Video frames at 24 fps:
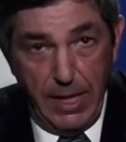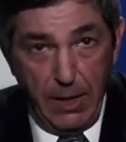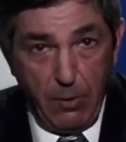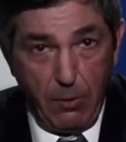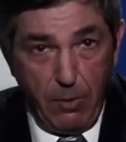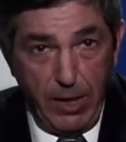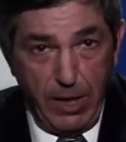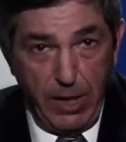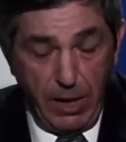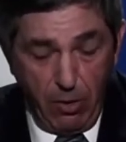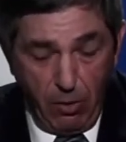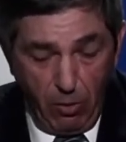
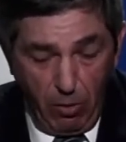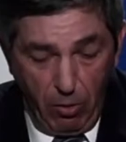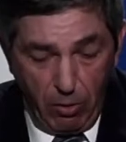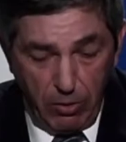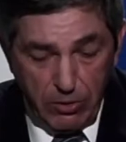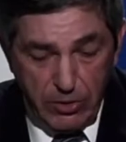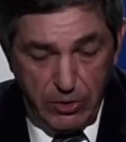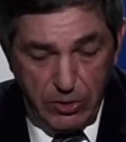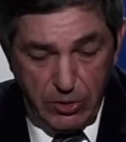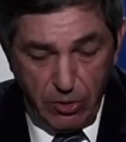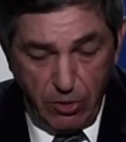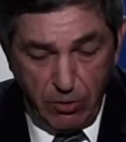And we are
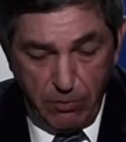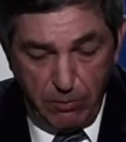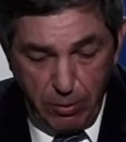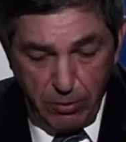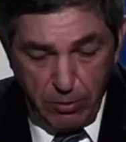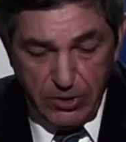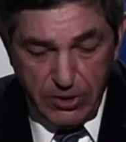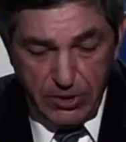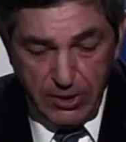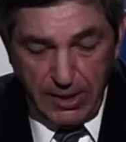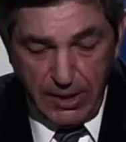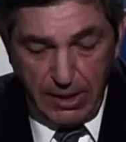also
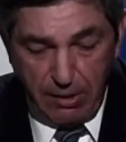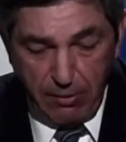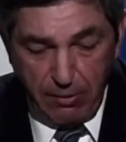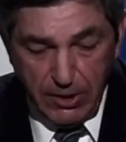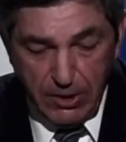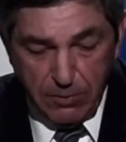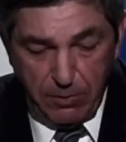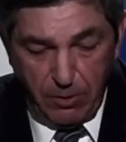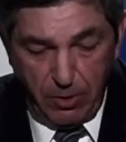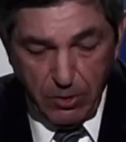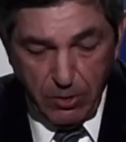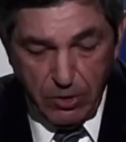boosting our
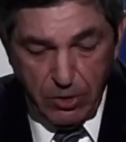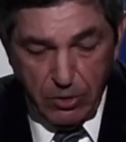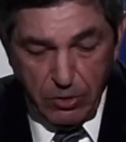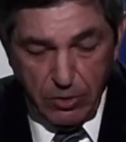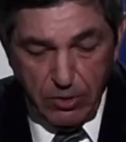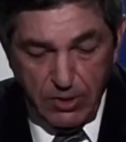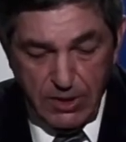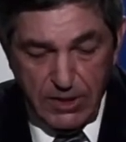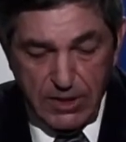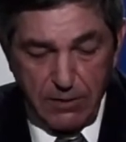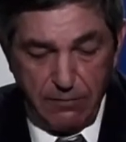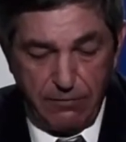response
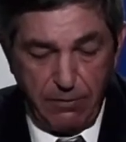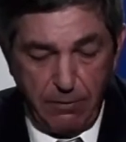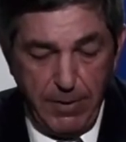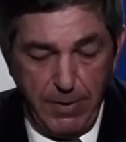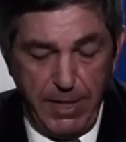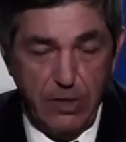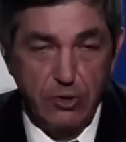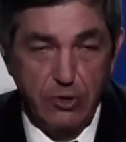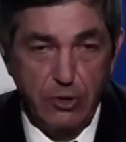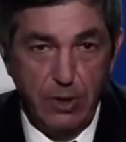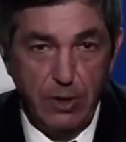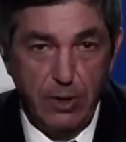to
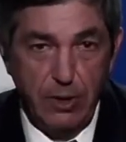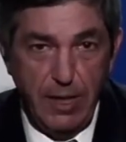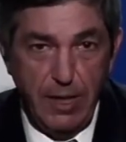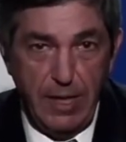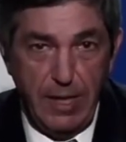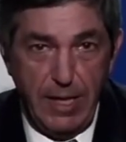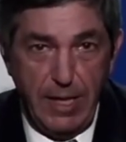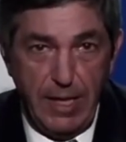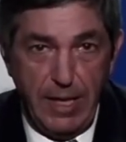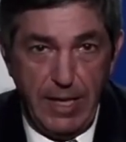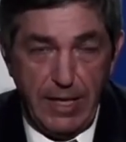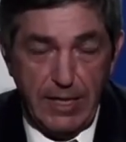disinformation
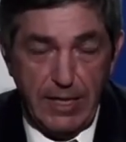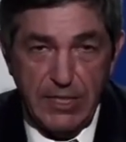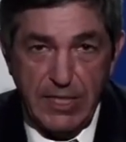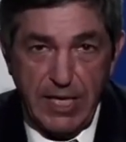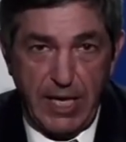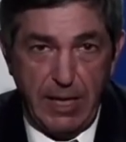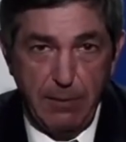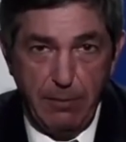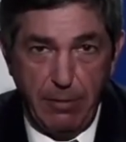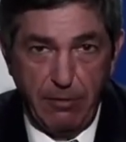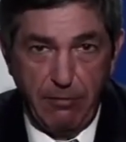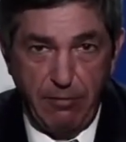and
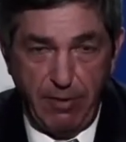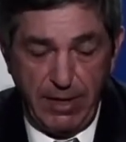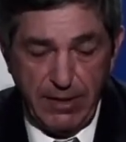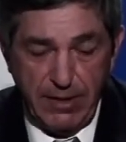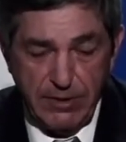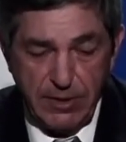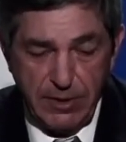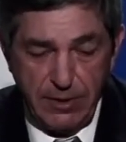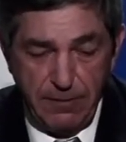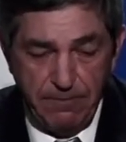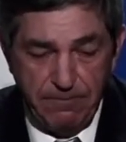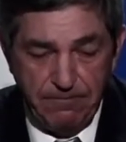cyber
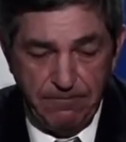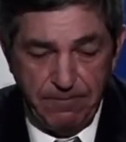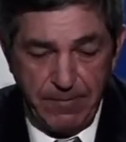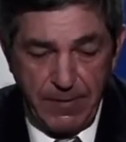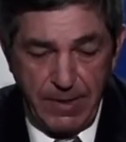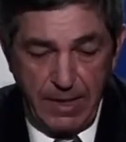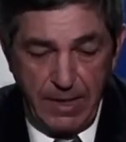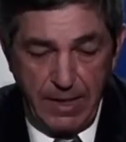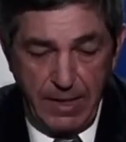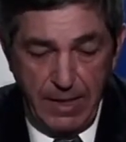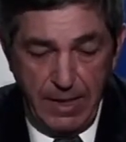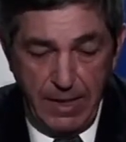threats.
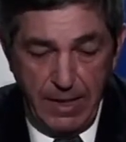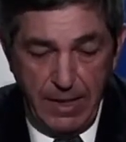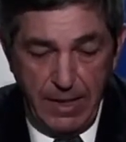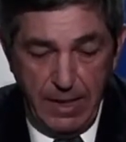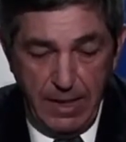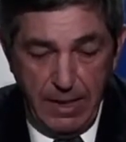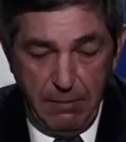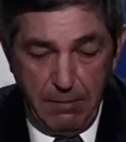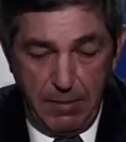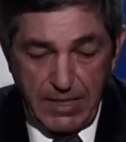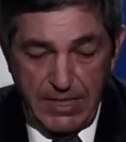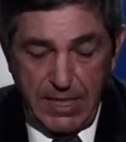
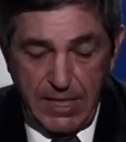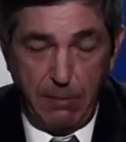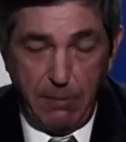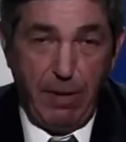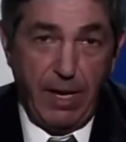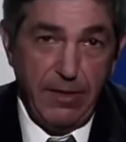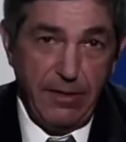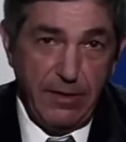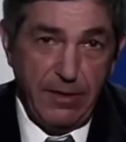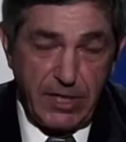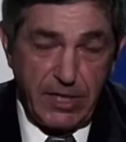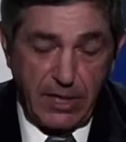But
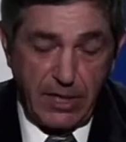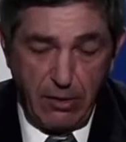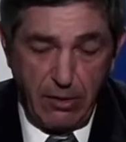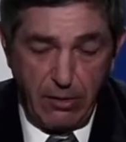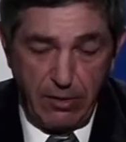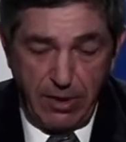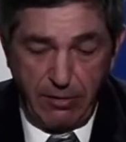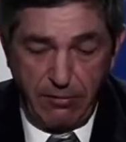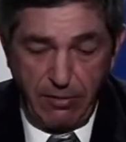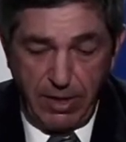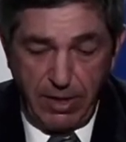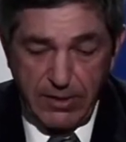some other
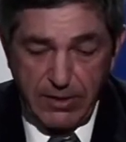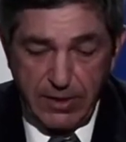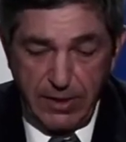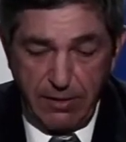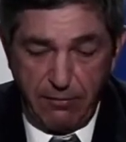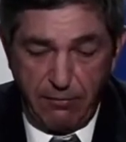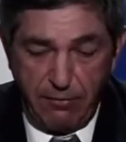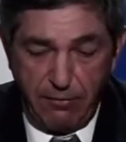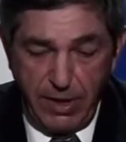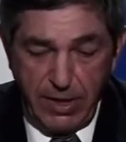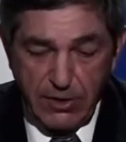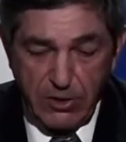security threats,
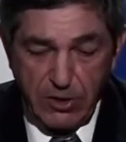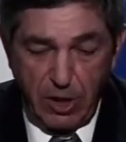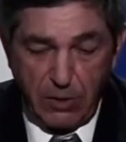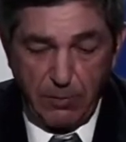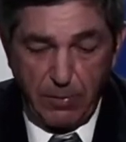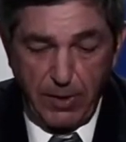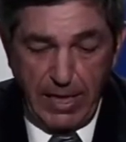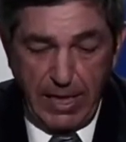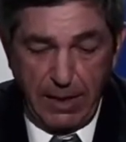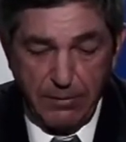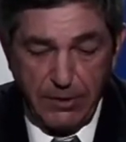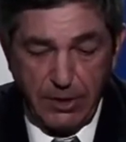dear friends,
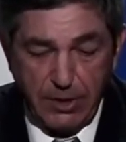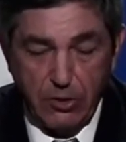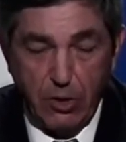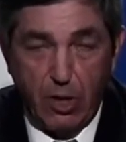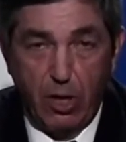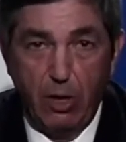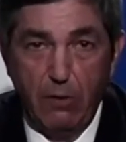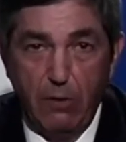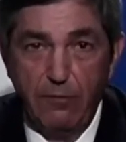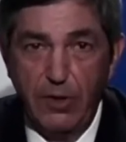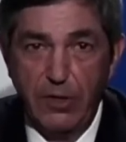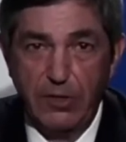not perhaps as
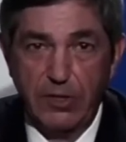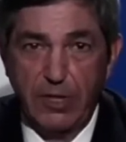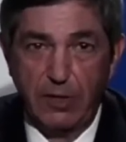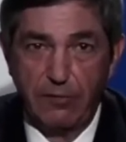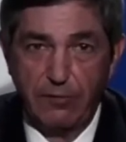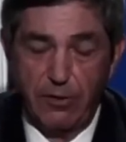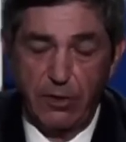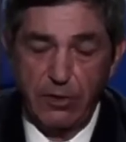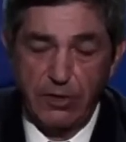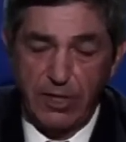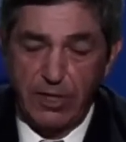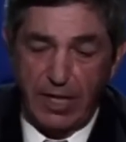obvious
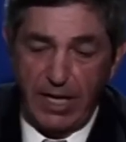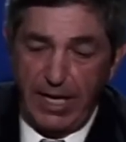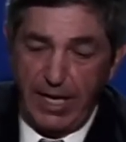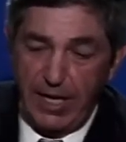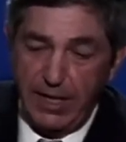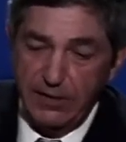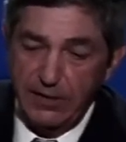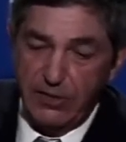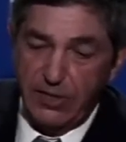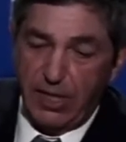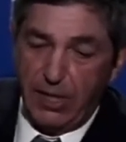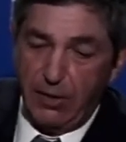at first
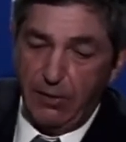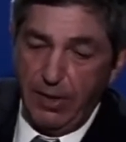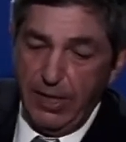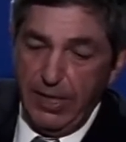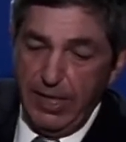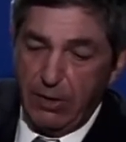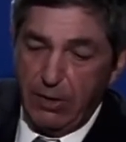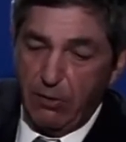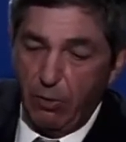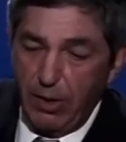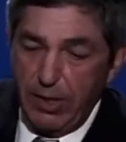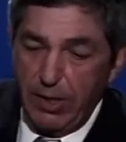glance, are
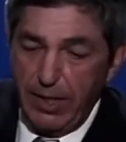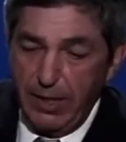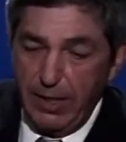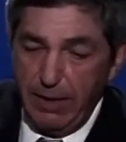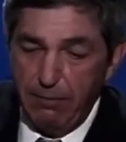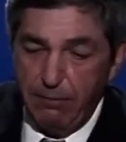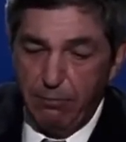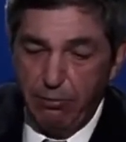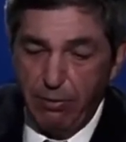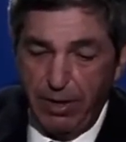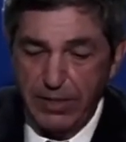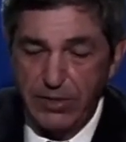
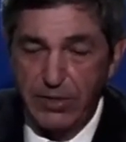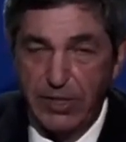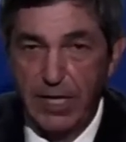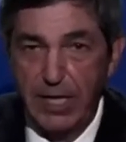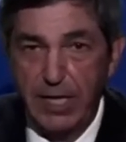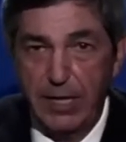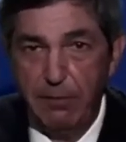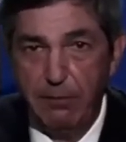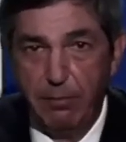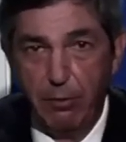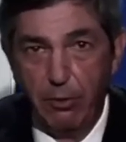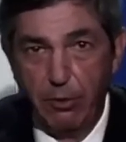equally
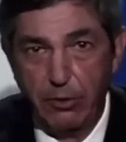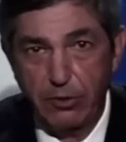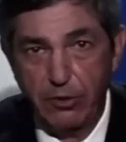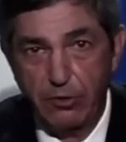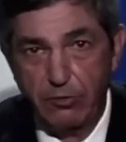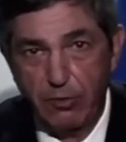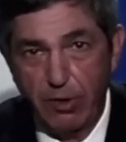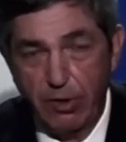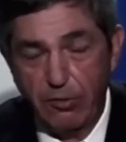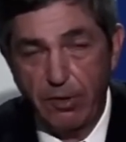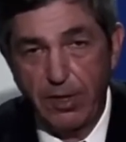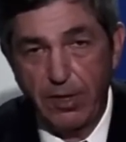pressing and
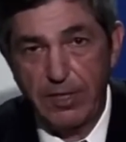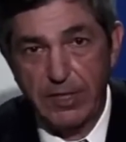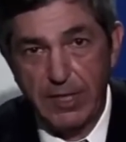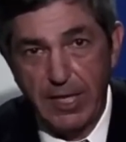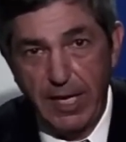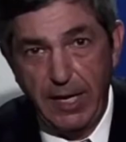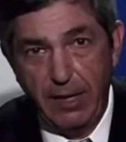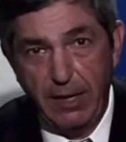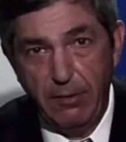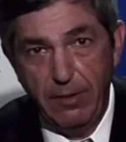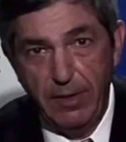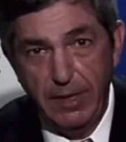important to
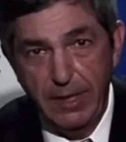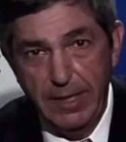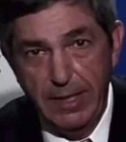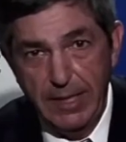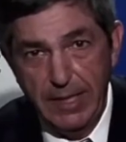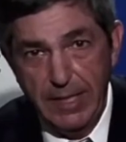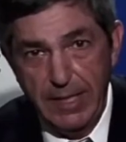address now.